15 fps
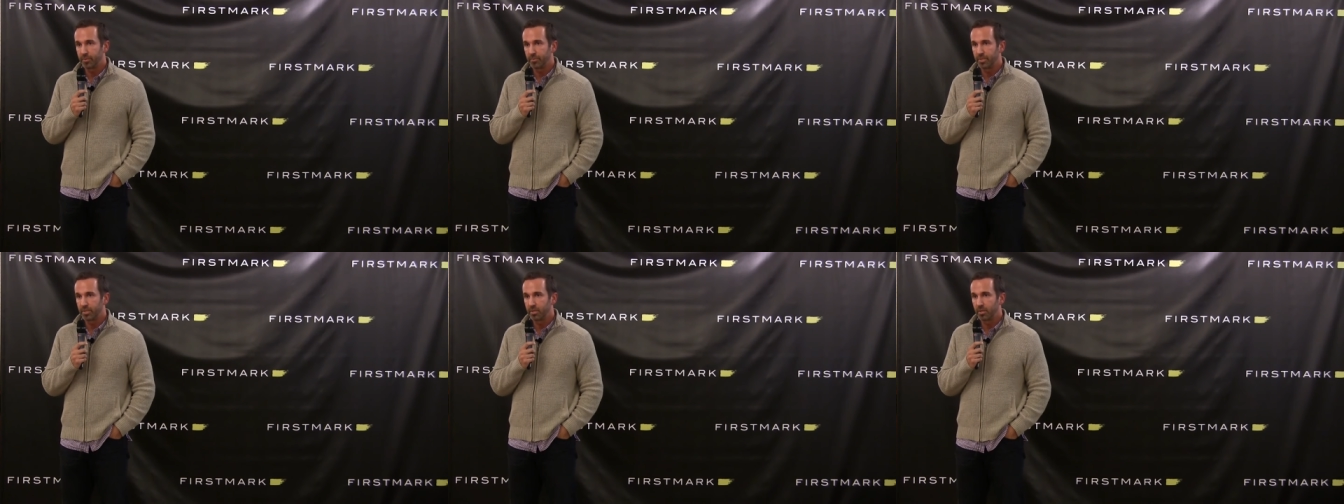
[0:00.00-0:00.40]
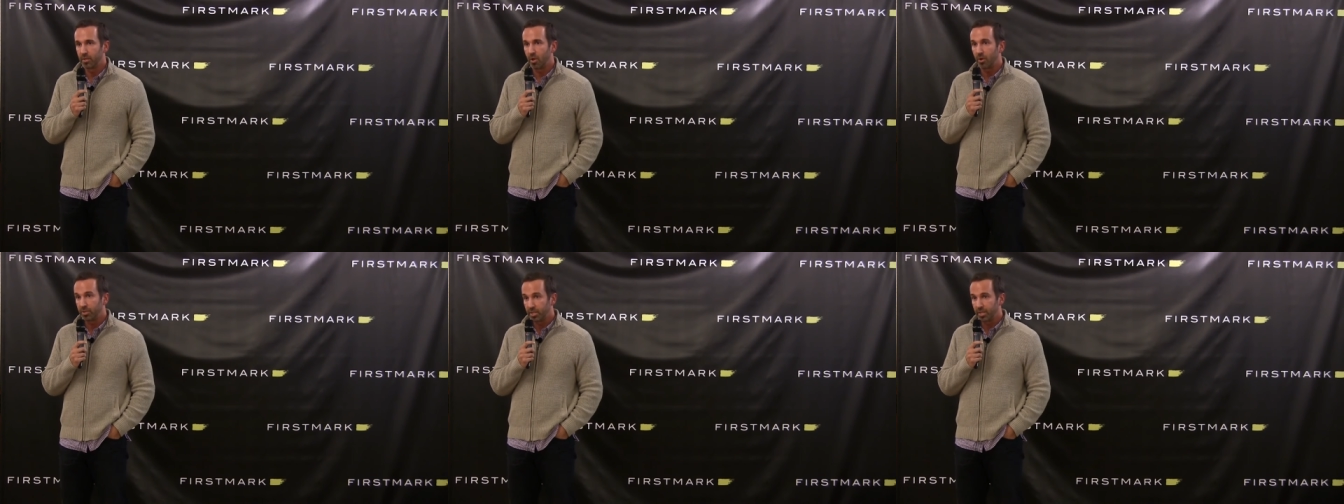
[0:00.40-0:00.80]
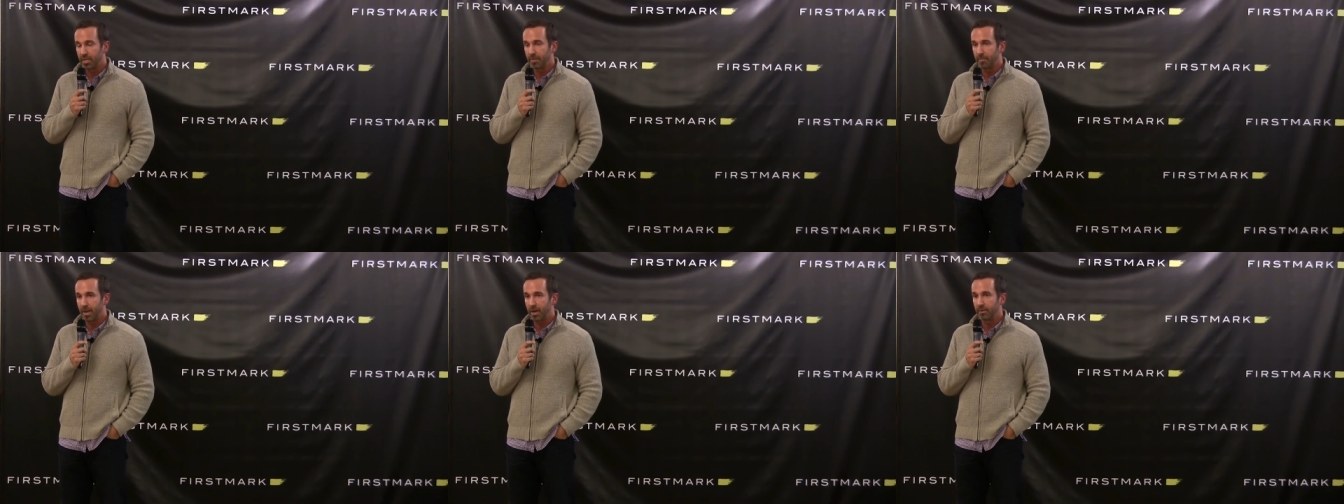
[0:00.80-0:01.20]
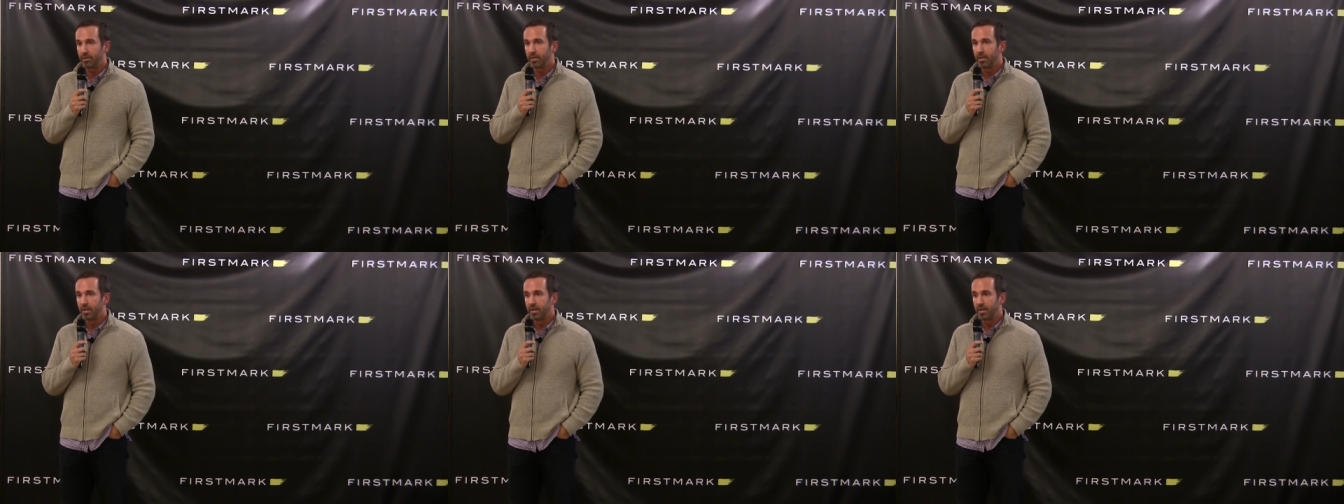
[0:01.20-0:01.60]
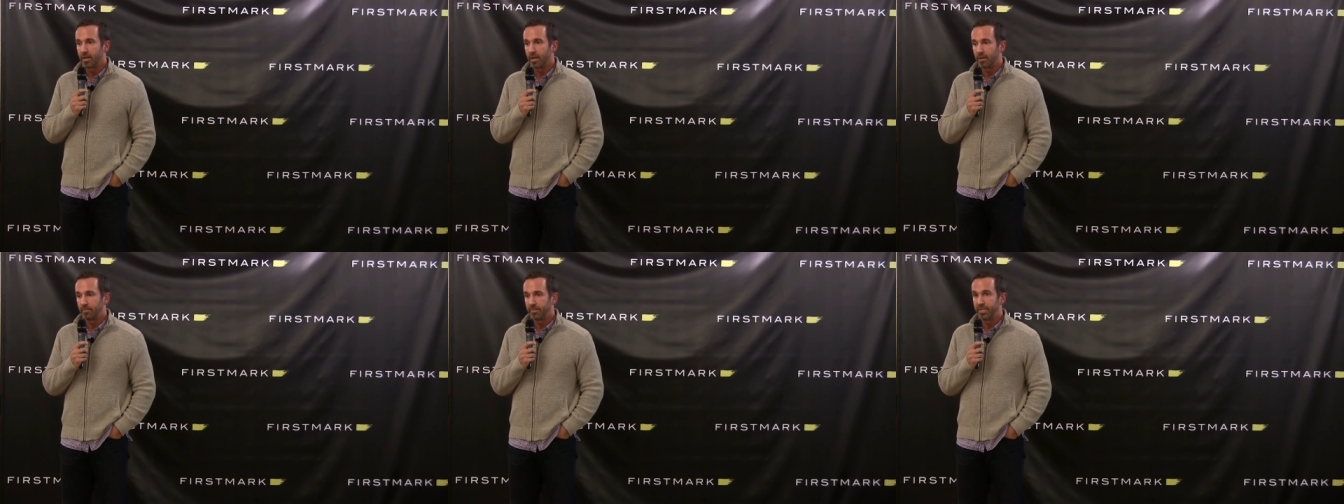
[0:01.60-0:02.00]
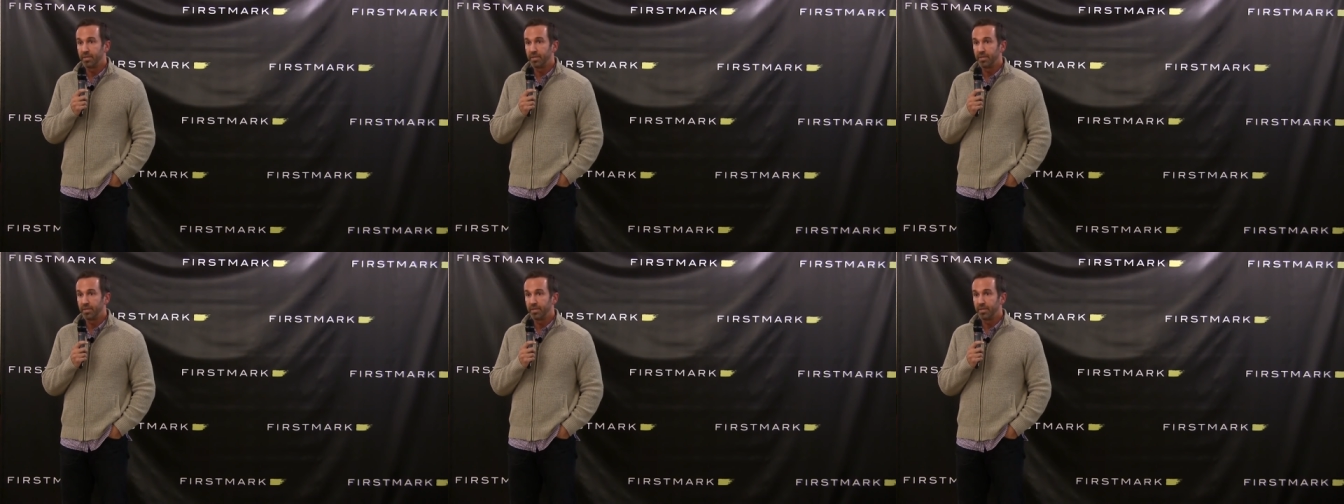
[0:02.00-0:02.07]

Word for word: it was largely about um,